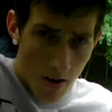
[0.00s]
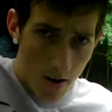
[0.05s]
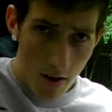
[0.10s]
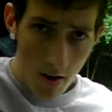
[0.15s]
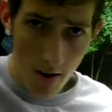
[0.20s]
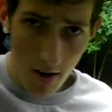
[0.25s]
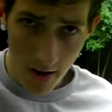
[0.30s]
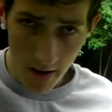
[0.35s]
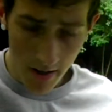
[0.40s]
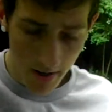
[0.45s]

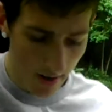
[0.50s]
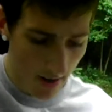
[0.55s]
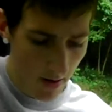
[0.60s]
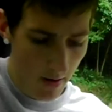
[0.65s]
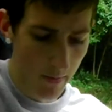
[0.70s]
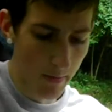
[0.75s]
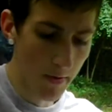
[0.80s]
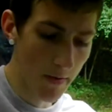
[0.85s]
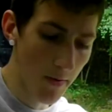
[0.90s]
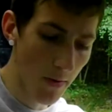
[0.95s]
Alright,
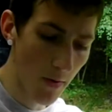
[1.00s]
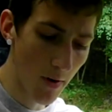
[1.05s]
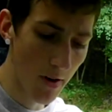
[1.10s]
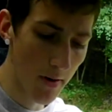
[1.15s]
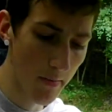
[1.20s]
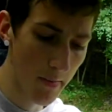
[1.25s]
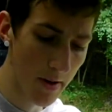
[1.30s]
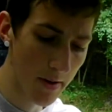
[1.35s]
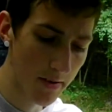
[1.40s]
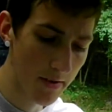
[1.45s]
now before
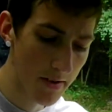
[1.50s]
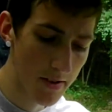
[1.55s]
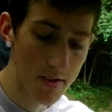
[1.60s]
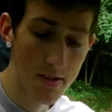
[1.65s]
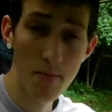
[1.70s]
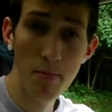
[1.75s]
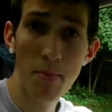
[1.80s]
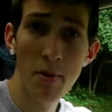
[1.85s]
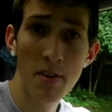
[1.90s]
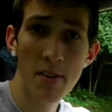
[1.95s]
I mount
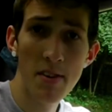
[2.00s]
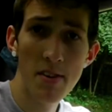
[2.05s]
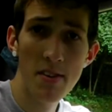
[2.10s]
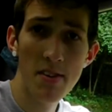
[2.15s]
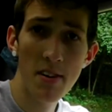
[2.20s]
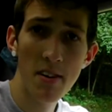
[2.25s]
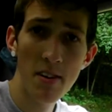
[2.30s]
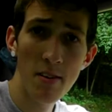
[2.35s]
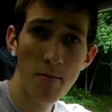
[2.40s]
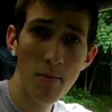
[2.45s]
this and put
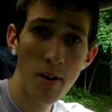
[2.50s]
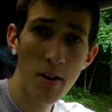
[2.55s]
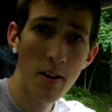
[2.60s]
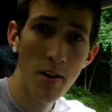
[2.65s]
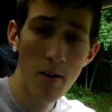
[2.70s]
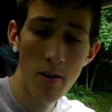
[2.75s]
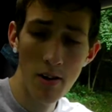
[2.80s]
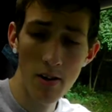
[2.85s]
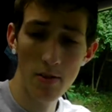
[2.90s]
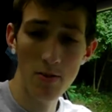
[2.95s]
this in, I'm going to
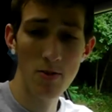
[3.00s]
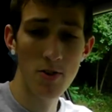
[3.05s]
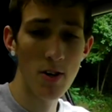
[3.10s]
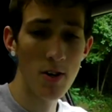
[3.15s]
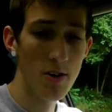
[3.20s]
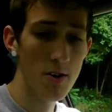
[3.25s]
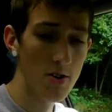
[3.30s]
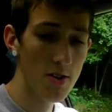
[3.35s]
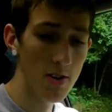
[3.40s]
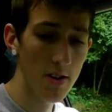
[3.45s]
go ahead and
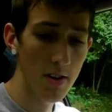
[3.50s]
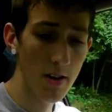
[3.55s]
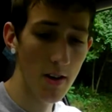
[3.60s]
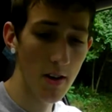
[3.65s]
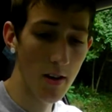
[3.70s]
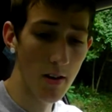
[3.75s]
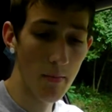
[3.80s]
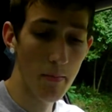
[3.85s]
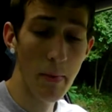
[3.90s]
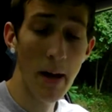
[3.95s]
change the
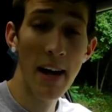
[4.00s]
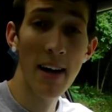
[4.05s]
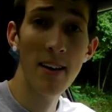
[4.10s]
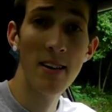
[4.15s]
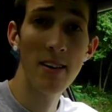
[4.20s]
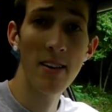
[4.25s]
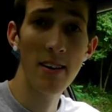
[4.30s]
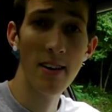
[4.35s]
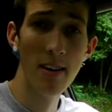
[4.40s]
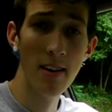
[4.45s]

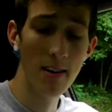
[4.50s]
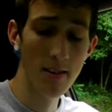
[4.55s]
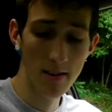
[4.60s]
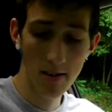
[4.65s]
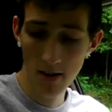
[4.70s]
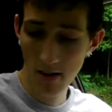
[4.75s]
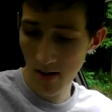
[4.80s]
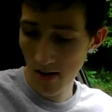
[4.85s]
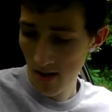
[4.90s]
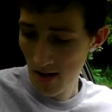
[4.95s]
backlight
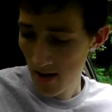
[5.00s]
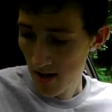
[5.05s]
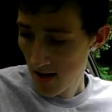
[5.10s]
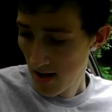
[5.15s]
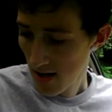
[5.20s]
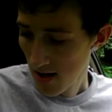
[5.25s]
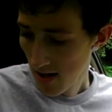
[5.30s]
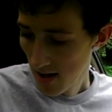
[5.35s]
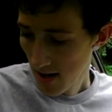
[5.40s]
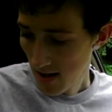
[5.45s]
color.
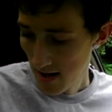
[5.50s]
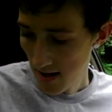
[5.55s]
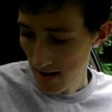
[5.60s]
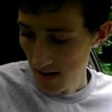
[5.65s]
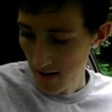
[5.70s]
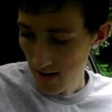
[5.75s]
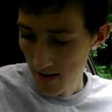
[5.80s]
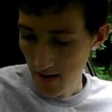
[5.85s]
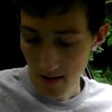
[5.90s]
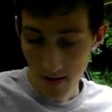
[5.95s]

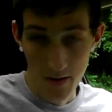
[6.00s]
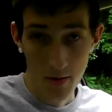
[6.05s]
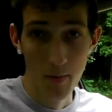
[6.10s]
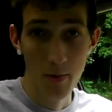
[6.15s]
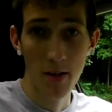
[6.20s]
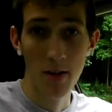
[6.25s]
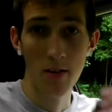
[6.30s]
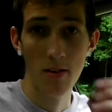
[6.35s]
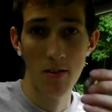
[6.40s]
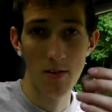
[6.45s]
And the
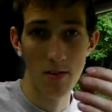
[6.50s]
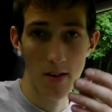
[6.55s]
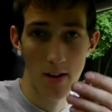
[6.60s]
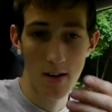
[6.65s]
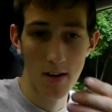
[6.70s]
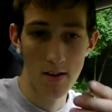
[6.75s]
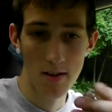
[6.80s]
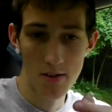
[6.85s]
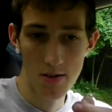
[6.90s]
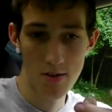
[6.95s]
way you do
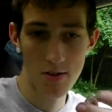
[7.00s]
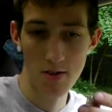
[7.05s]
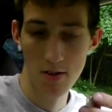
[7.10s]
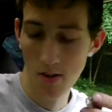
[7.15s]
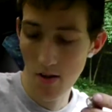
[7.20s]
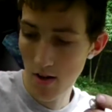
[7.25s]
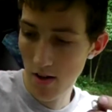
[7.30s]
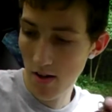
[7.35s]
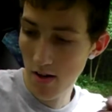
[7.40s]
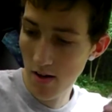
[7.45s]
that is just
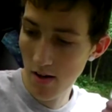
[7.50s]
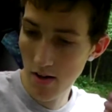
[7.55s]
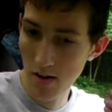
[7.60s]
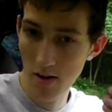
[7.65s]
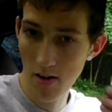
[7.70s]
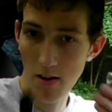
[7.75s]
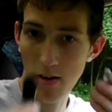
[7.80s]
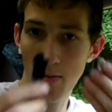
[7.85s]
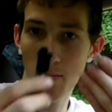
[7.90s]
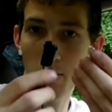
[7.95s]
go ahead
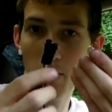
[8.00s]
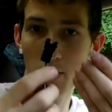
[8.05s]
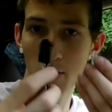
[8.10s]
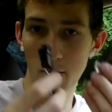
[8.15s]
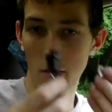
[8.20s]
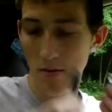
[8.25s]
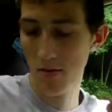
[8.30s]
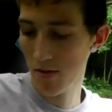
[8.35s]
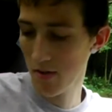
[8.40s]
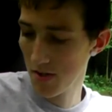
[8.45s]
and pull
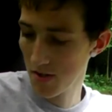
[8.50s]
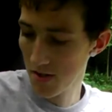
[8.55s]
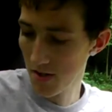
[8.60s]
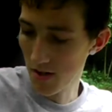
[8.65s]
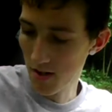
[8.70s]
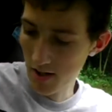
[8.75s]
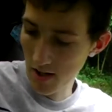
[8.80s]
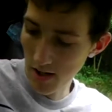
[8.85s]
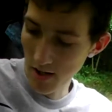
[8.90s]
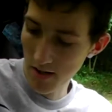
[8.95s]
your little
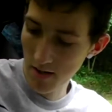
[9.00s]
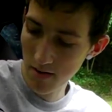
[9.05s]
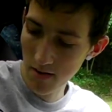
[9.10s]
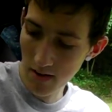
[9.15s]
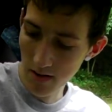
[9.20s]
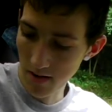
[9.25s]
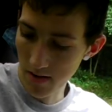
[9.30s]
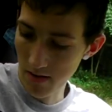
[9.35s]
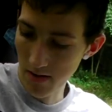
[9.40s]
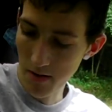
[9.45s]
socket out,
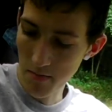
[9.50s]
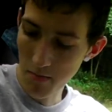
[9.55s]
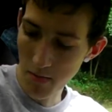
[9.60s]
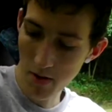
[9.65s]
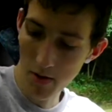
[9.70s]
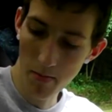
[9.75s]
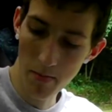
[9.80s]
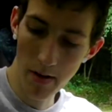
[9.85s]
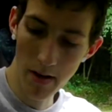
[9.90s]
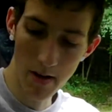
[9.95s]
take the light
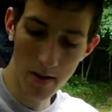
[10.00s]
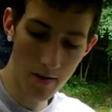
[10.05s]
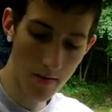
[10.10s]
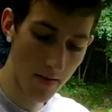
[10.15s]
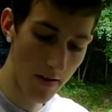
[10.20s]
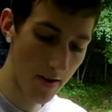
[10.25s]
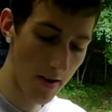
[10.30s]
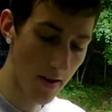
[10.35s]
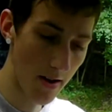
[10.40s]
bulb out.